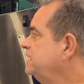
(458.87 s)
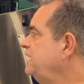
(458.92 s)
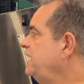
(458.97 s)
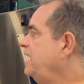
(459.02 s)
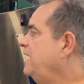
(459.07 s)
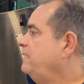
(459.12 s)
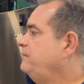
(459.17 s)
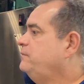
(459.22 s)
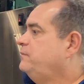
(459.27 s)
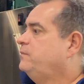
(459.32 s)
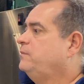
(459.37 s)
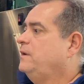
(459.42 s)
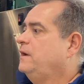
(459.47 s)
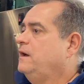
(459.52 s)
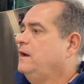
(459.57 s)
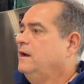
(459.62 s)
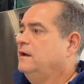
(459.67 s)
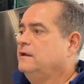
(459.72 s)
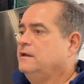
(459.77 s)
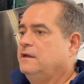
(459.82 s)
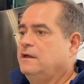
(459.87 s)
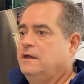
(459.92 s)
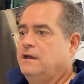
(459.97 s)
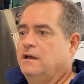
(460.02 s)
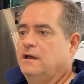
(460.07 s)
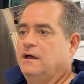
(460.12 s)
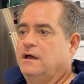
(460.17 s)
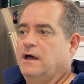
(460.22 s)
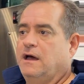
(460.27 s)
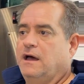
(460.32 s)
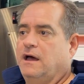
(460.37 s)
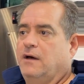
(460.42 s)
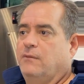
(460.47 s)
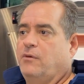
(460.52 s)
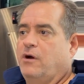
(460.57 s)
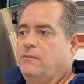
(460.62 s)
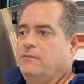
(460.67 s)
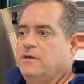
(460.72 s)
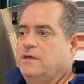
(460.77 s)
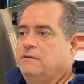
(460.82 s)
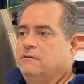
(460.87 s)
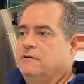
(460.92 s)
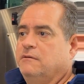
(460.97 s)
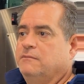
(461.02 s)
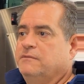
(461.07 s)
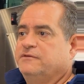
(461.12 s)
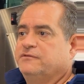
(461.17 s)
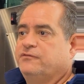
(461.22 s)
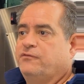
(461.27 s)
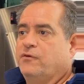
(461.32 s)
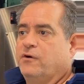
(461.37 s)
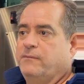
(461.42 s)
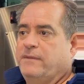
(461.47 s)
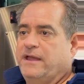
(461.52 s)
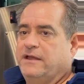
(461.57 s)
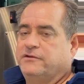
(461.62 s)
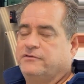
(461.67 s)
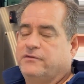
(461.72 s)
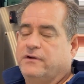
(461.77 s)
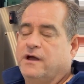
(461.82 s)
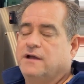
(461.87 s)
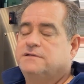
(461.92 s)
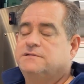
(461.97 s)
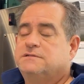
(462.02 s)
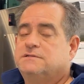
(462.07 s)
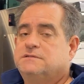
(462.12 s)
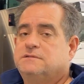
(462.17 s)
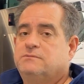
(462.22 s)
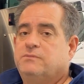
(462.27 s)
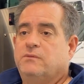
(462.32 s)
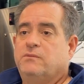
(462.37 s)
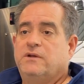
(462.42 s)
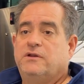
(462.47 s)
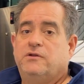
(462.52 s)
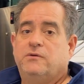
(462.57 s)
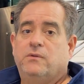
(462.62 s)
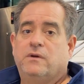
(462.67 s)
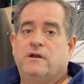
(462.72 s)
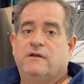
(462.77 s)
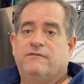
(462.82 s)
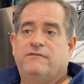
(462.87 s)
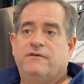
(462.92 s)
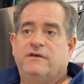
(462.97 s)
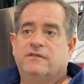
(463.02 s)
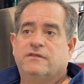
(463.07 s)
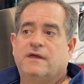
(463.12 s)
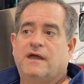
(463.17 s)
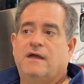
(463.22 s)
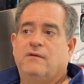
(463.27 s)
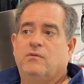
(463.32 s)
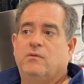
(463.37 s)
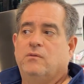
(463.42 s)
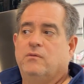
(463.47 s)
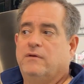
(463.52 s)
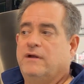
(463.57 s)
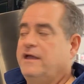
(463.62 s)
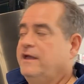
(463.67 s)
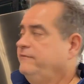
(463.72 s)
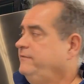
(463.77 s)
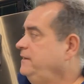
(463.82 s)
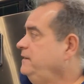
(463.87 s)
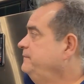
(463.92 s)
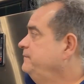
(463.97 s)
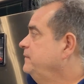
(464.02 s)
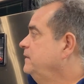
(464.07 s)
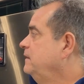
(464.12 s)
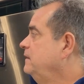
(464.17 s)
cab. Our minimum is 4-man trucks, but we do want a 5th guy when we're heavy.